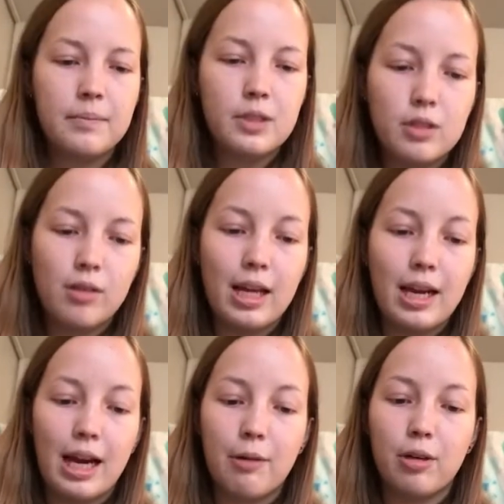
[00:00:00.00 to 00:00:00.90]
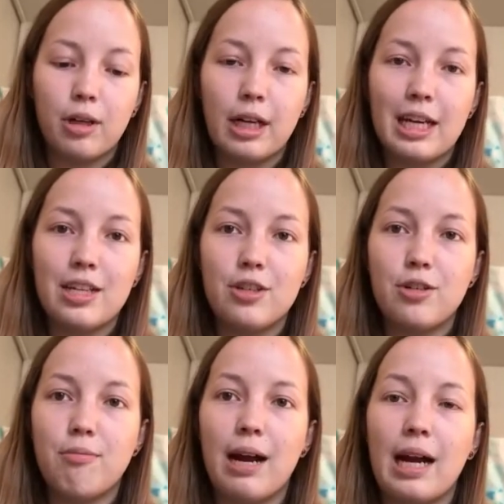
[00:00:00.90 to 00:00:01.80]
So then I will get
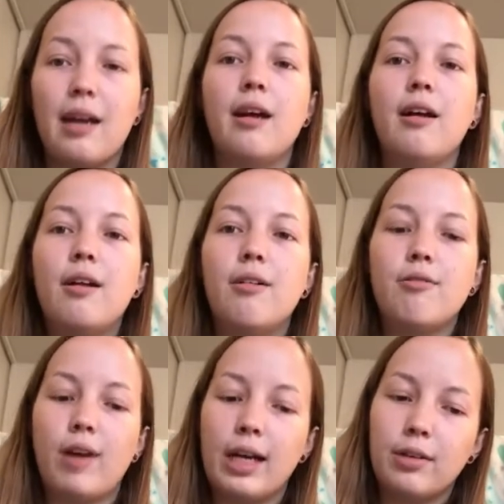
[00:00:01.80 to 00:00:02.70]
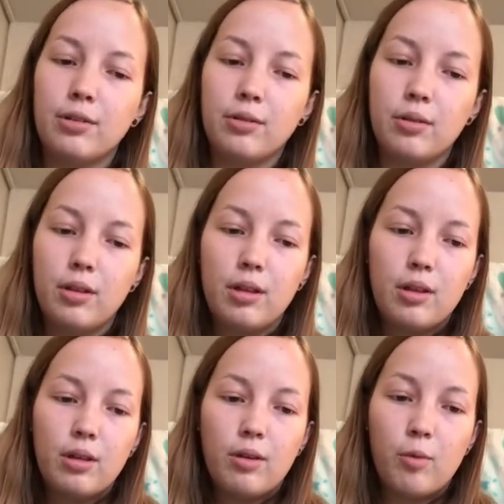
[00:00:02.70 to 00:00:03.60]
into my final
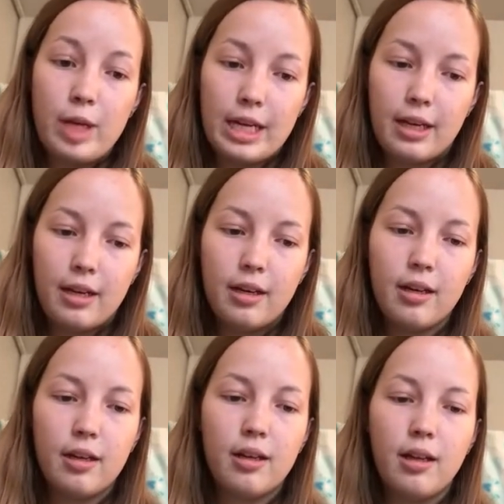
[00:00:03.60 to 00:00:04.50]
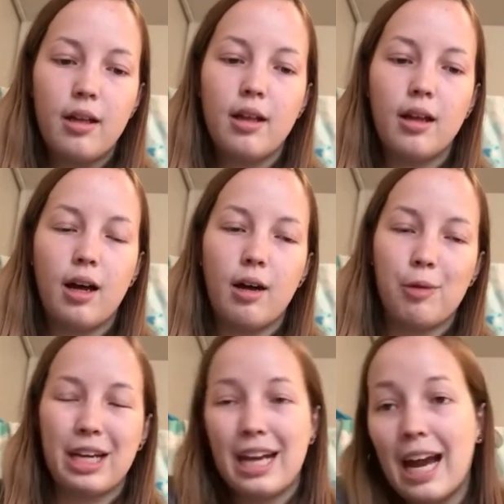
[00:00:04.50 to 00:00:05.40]
week
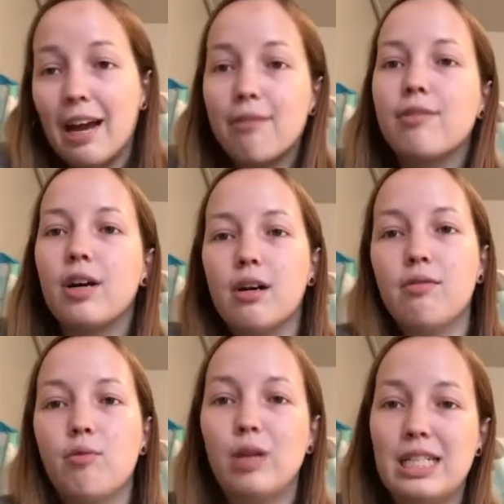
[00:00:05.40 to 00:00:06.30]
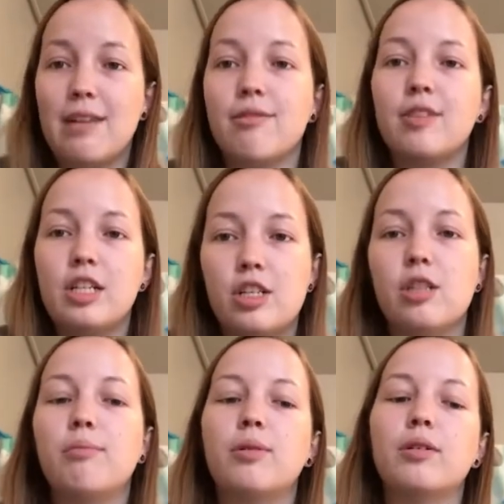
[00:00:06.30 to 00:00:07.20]
and a half of, once I finish
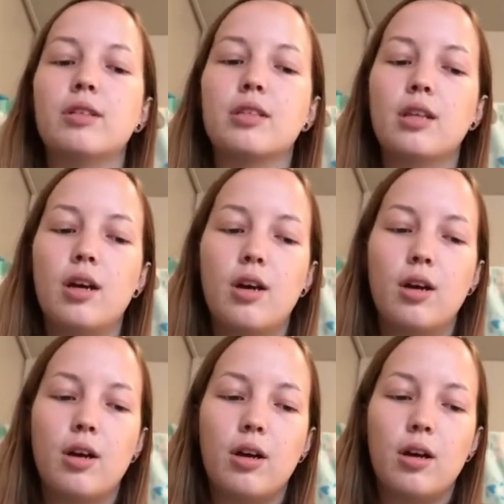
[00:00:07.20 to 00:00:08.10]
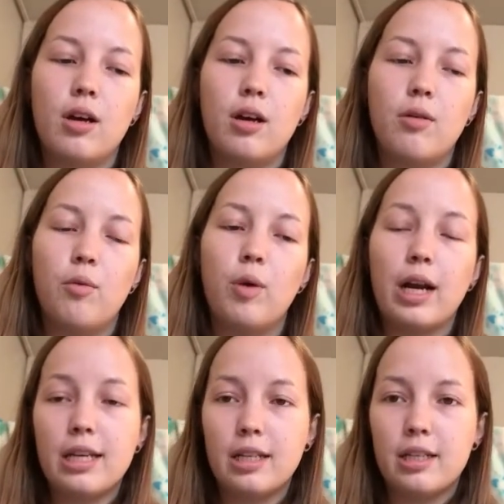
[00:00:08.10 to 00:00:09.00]
the books,
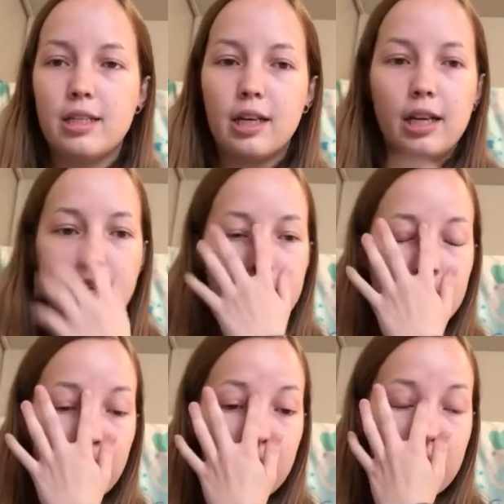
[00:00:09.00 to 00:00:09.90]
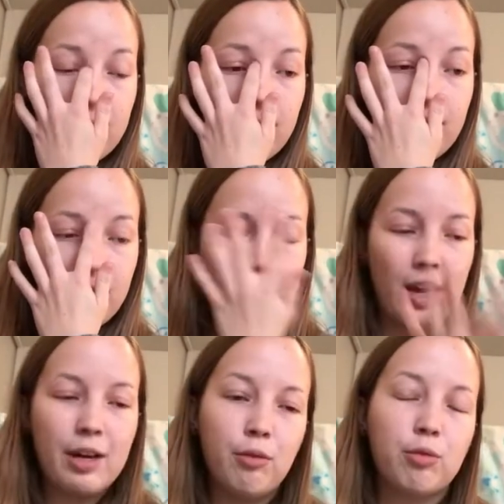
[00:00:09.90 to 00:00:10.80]
what I did to study. So the
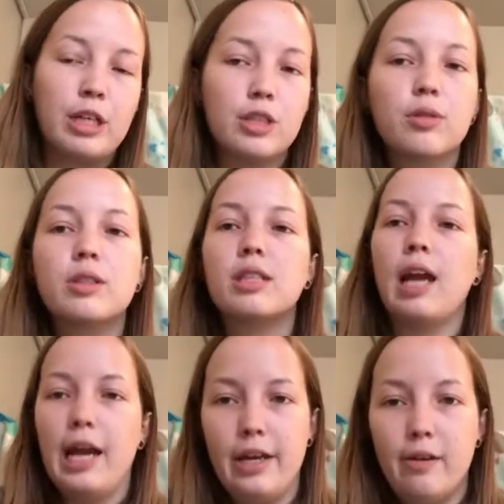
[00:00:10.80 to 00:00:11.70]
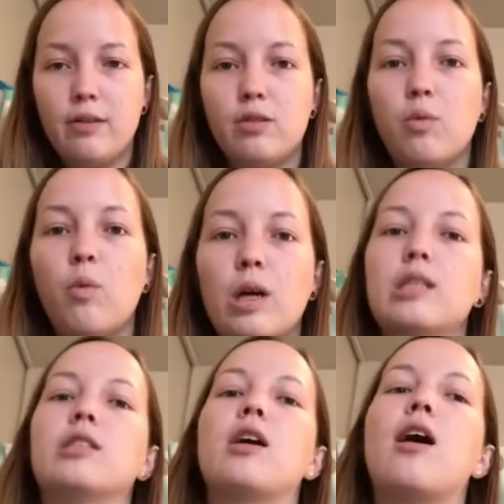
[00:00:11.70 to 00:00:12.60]
final resource that I used
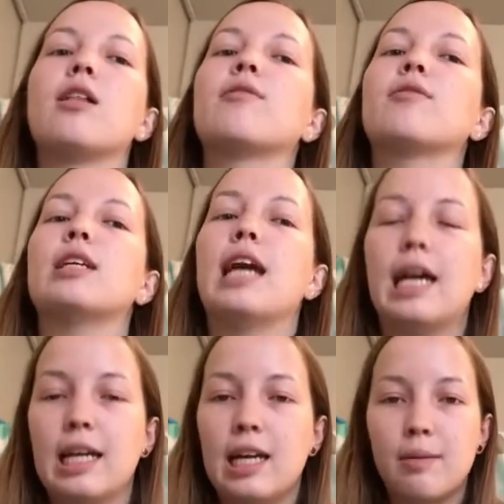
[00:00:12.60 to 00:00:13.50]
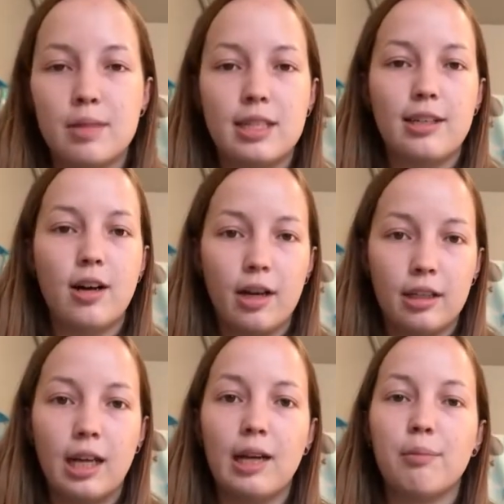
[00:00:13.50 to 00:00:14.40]
was all of the AAMC
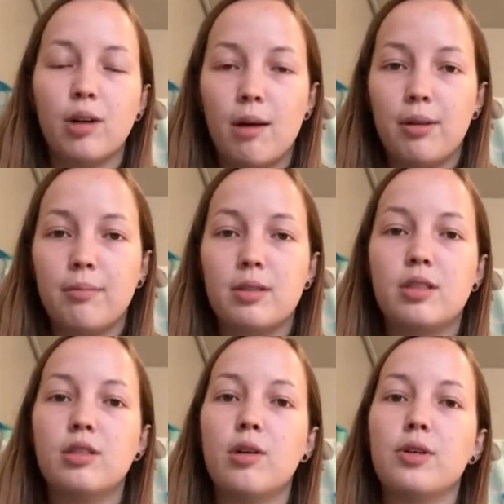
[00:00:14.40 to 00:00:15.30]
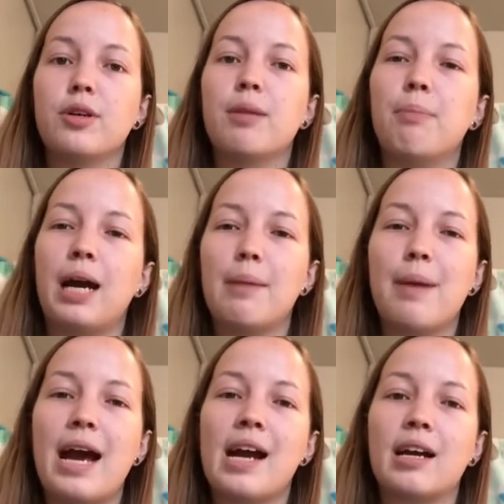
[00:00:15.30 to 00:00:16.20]
online problems. So you can buy
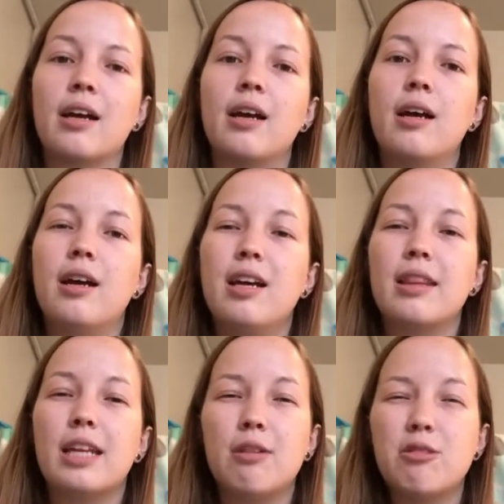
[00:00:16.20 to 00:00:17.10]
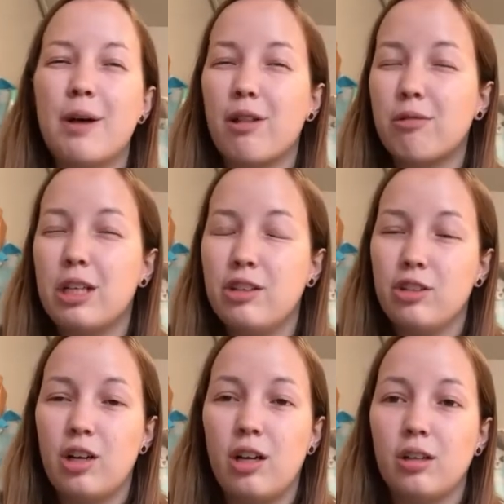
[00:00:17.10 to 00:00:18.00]
a pack. I think it was about
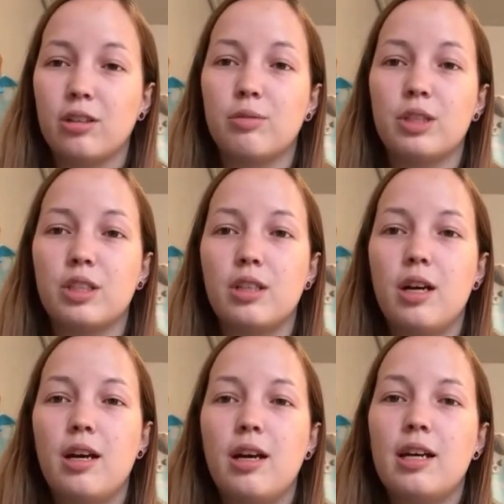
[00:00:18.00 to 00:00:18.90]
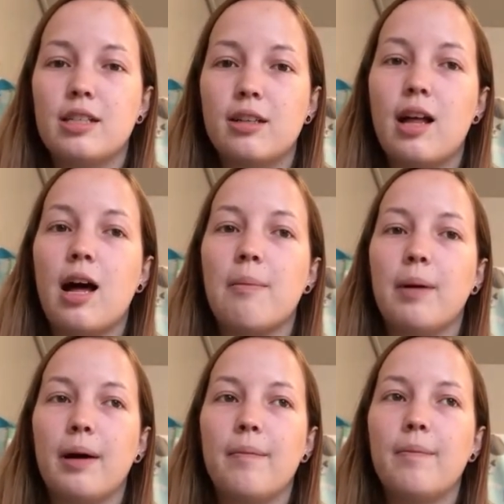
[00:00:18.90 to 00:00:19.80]
$300, which is a lot,
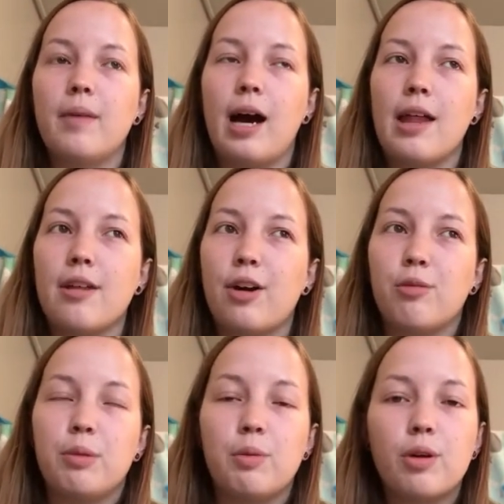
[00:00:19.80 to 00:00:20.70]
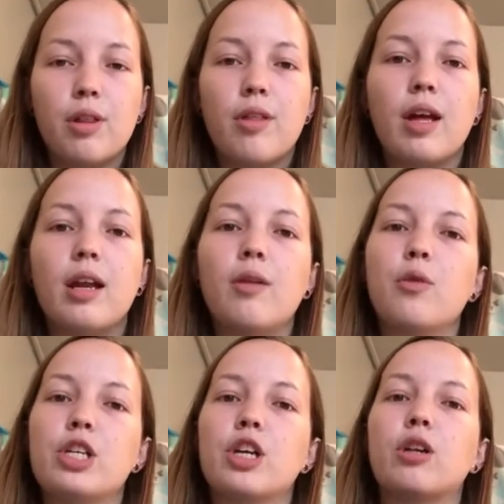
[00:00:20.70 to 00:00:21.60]
but I thought it would be worth it,
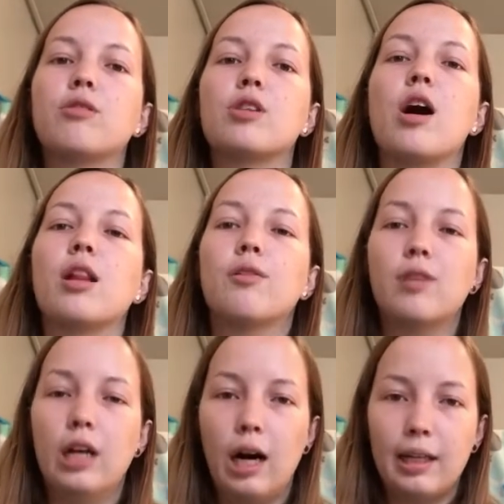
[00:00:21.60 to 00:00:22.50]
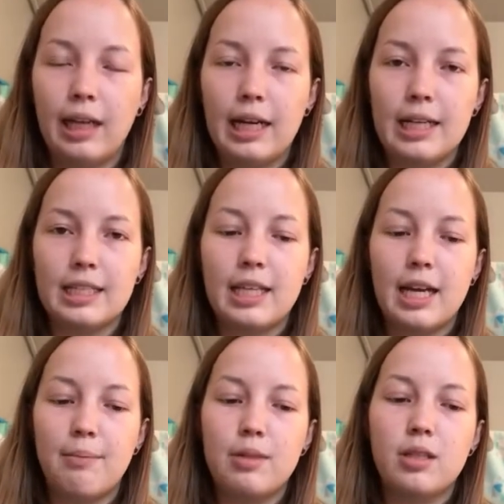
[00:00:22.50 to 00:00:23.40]
which includes all of their online
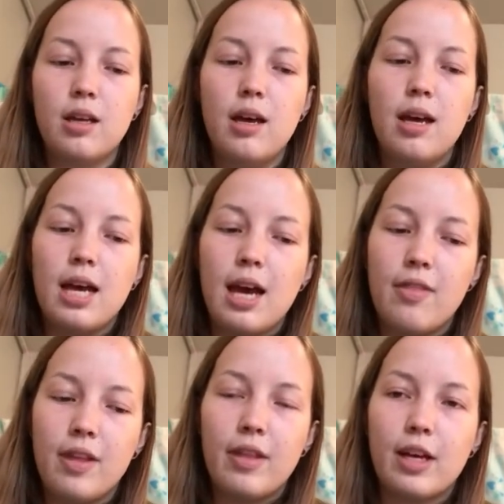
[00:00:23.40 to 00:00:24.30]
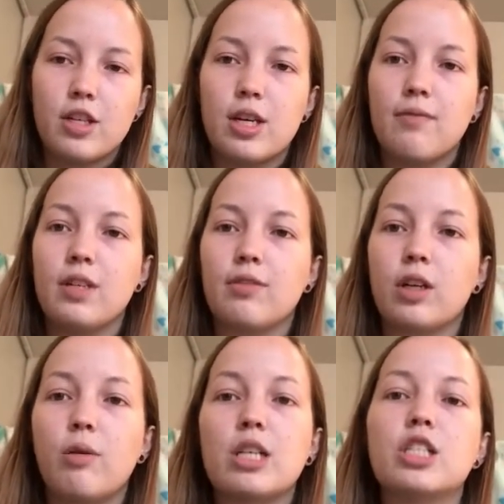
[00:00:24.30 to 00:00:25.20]
exams. And then they also have
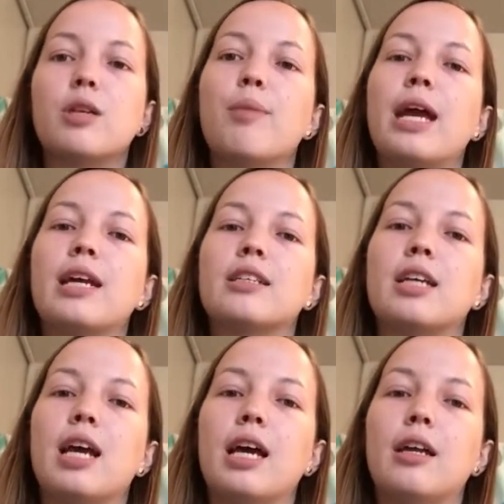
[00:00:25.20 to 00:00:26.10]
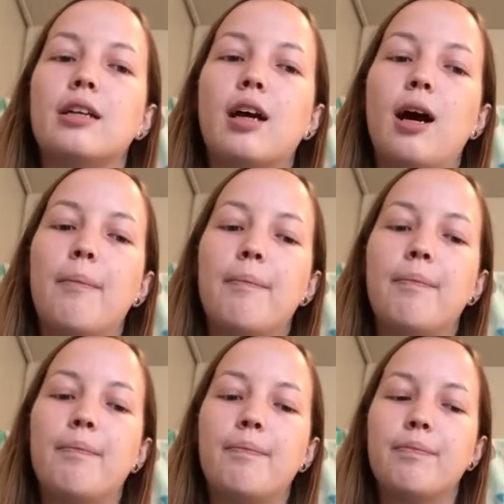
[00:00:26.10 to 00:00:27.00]
different question banks and
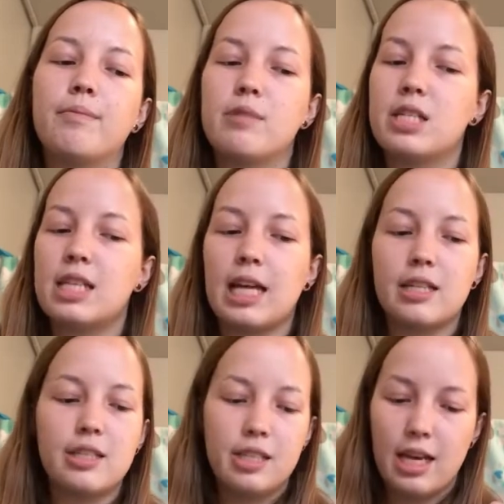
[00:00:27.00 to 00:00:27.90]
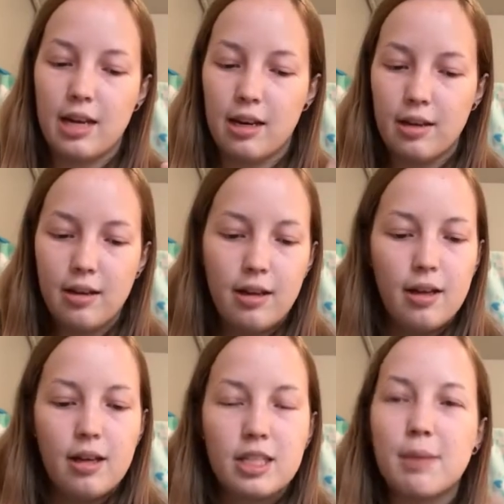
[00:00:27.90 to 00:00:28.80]
sets, and
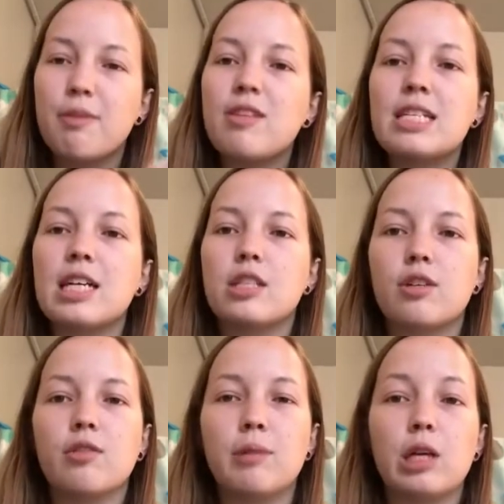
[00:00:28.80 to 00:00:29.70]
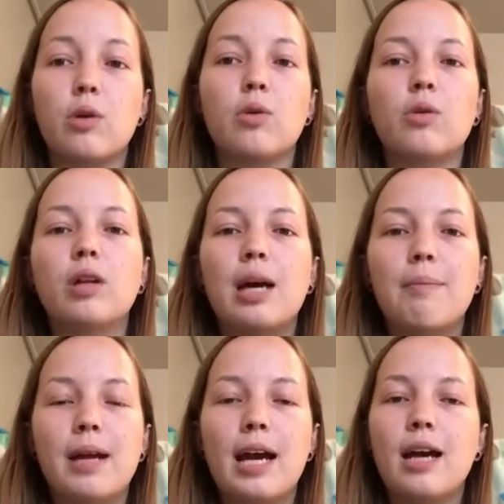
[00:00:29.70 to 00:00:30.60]
some of the sets are from the old
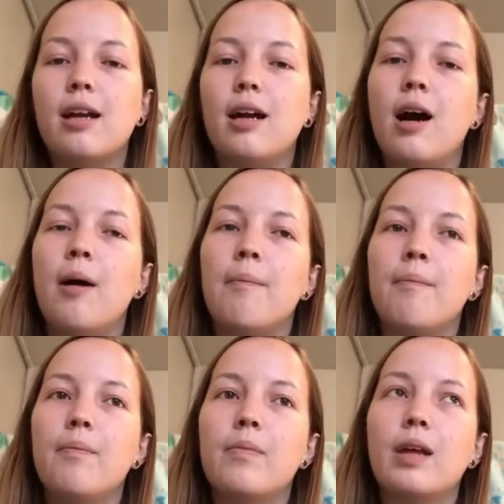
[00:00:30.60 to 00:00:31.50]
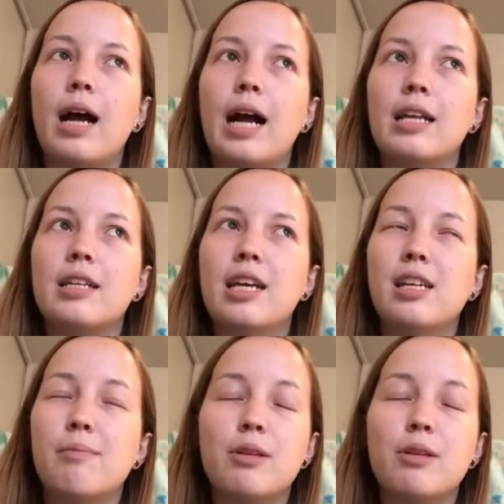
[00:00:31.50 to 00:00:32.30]
MCAT. I didn't end up